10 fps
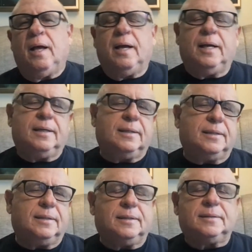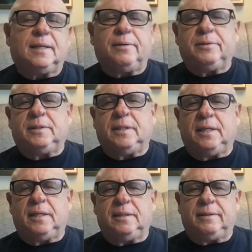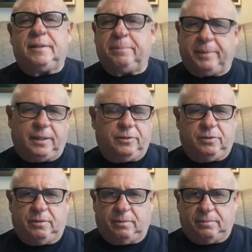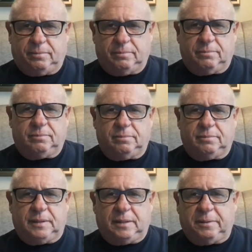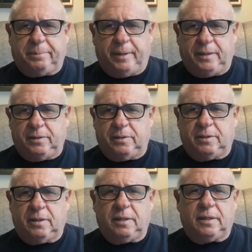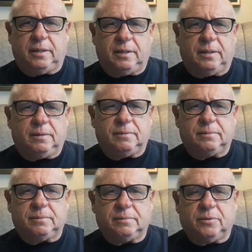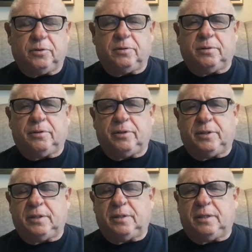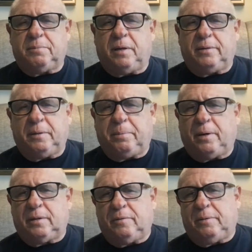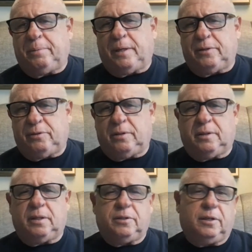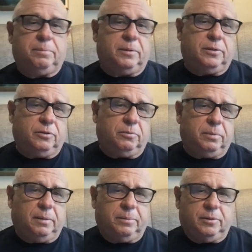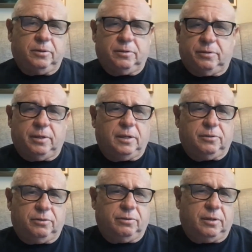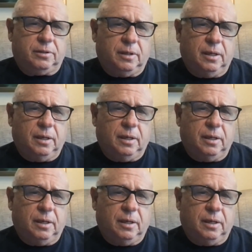I would say it depends. It depends. Of course, Krishna says, Manghi Partha Pasritya JPC Papa Jones Shudras.